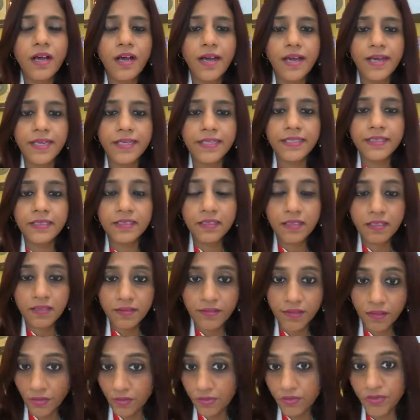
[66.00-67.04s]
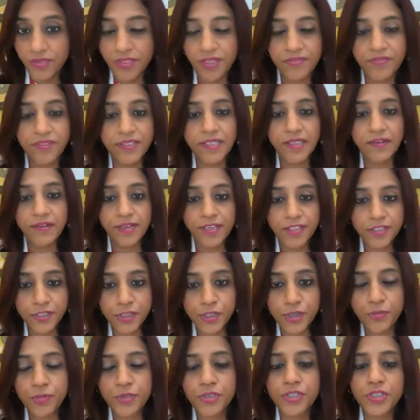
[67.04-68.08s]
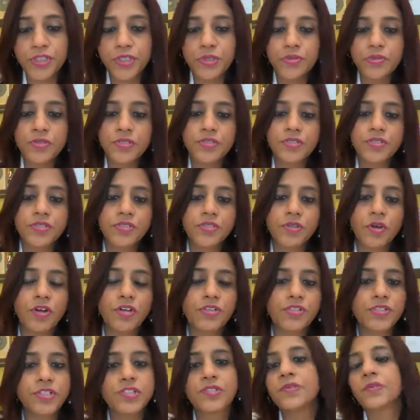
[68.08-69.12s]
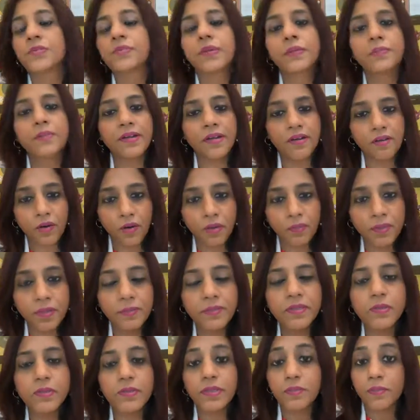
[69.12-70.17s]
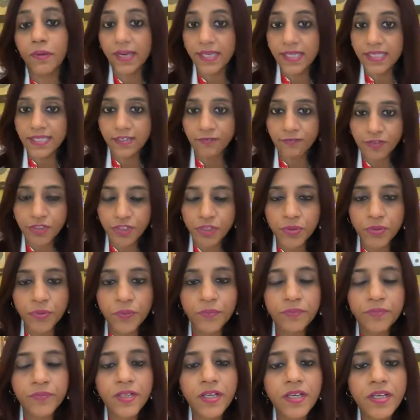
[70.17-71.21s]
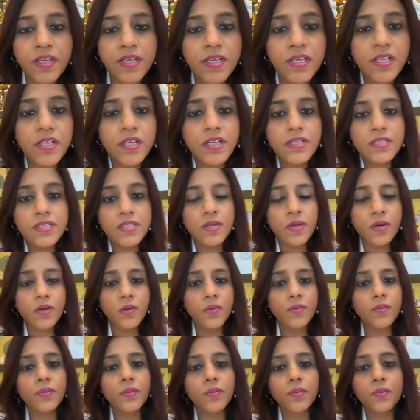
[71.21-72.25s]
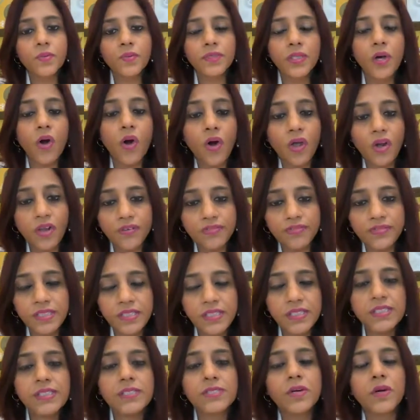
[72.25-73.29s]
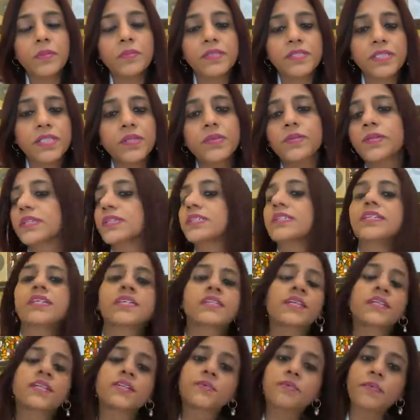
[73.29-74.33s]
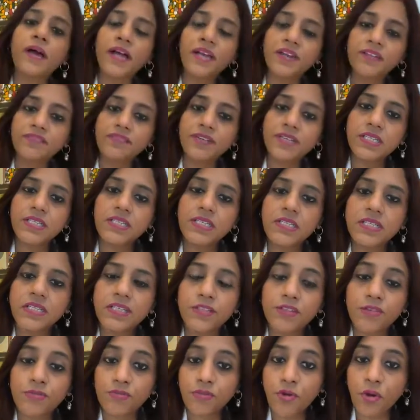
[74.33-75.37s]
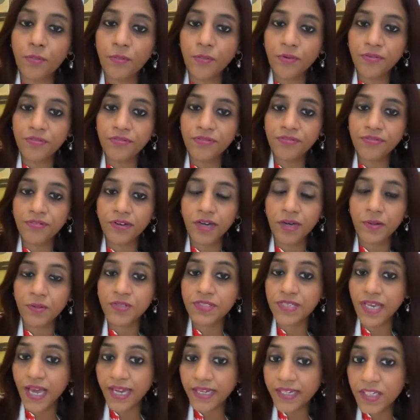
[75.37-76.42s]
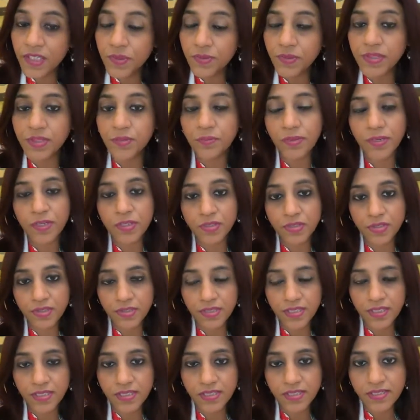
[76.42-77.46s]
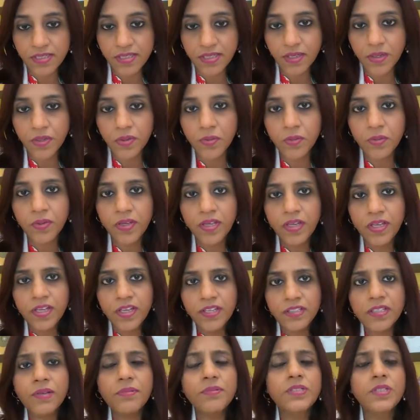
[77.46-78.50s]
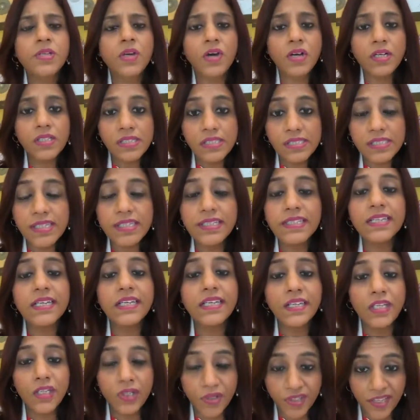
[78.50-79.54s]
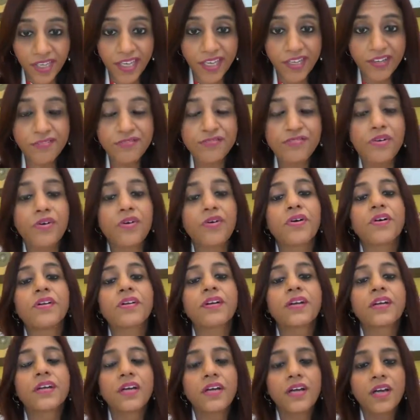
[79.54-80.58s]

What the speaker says: and also definitely relationship issues, not just with people around me but with myself too. So with all of this, obviously you can see that it manifested in the form of, I was diagnosed with depression 6 years ago. So I was constantly looking for